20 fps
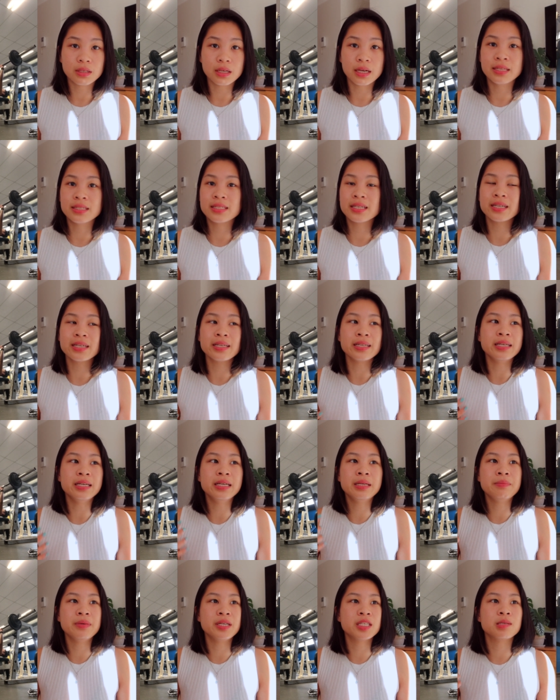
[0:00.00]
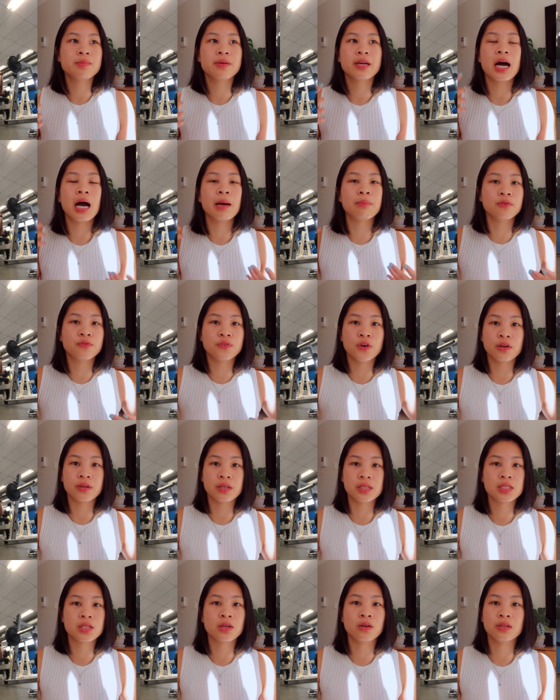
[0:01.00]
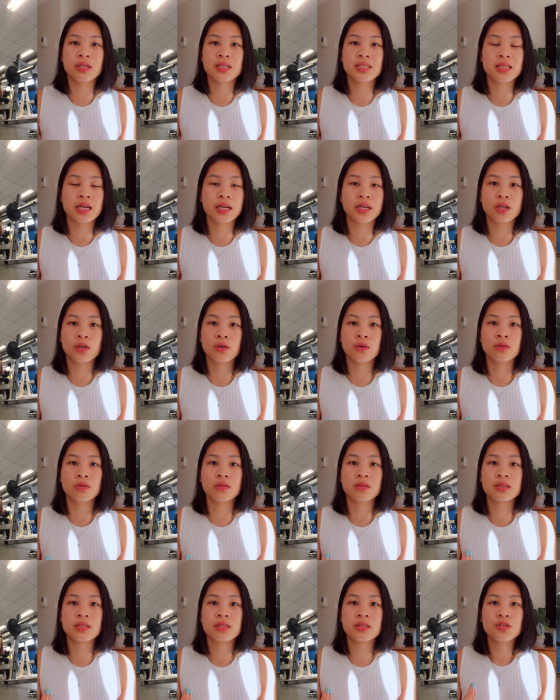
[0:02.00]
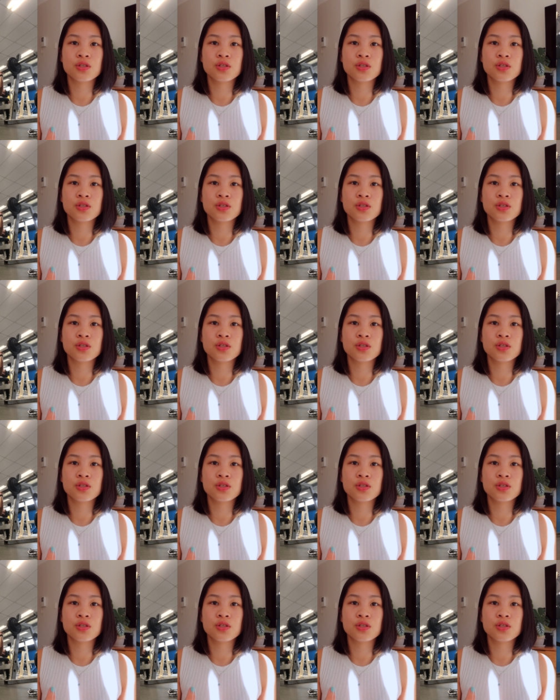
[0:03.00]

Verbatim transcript: It didn't need me to be hyper-focused on aesthetic goals